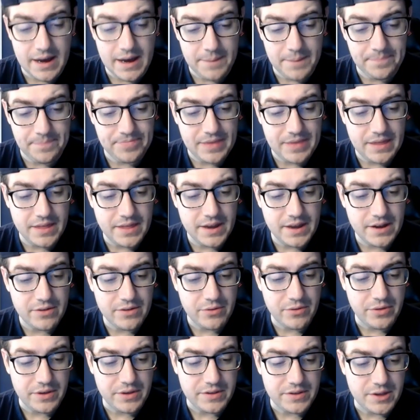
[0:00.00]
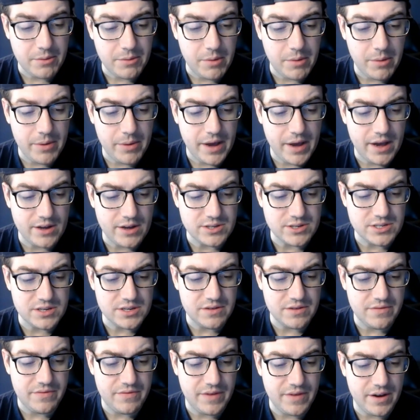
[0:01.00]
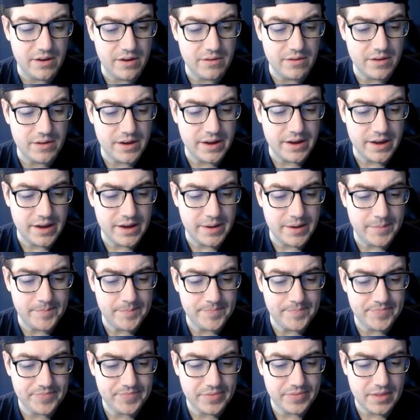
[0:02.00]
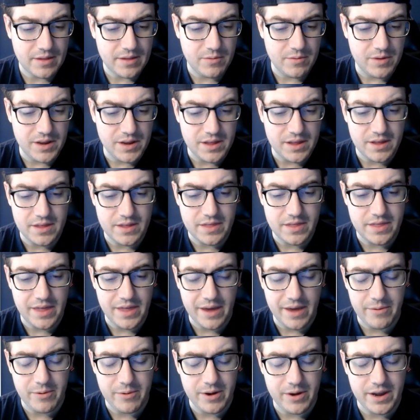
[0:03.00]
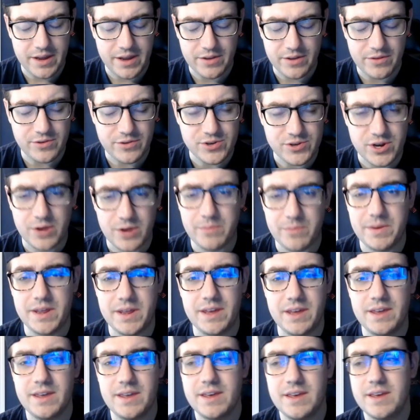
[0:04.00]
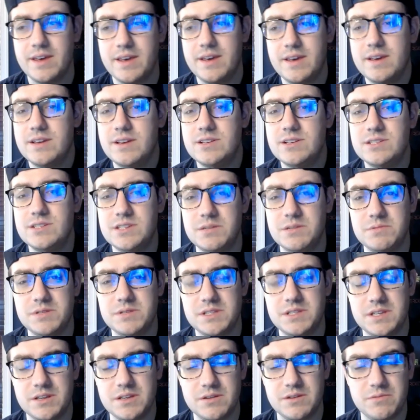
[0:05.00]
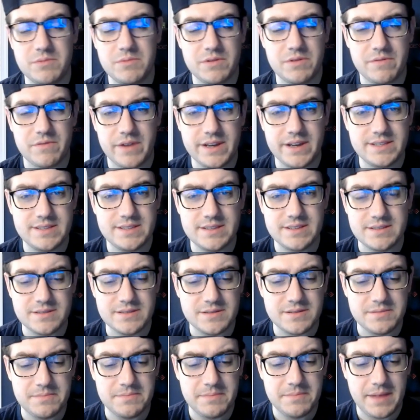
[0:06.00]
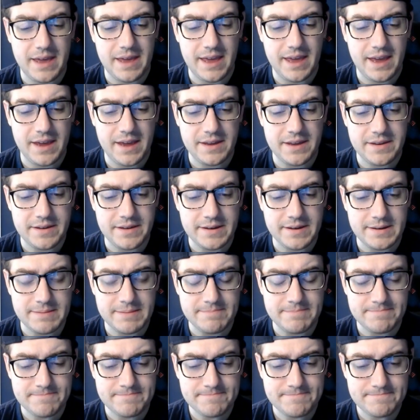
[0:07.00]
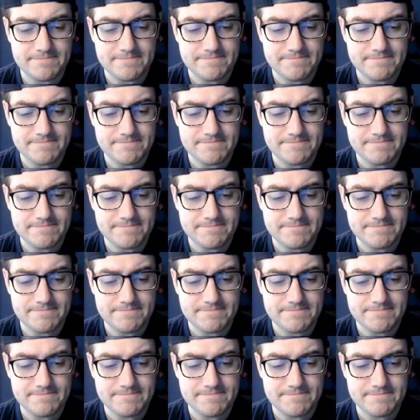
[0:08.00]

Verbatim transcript: Um, and then other things come up. How she felt um, when they were in Germany, she was dealing with racism and um,